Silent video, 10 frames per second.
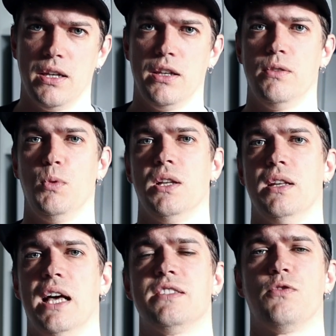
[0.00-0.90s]
it will
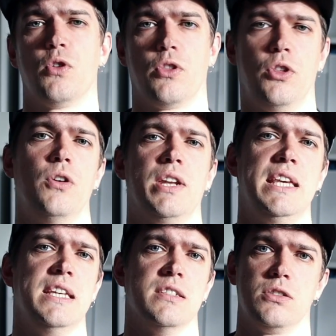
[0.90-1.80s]
last for 30
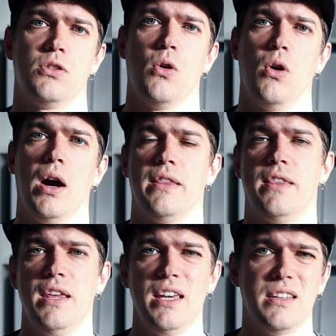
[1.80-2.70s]
years, so I
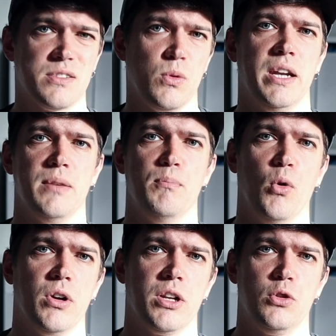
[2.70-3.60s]
think it's quite
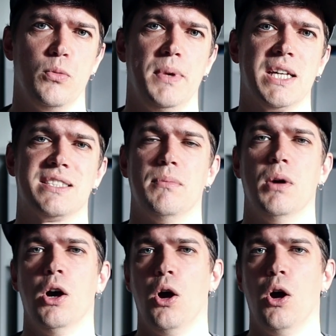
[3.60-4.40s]
important to pick some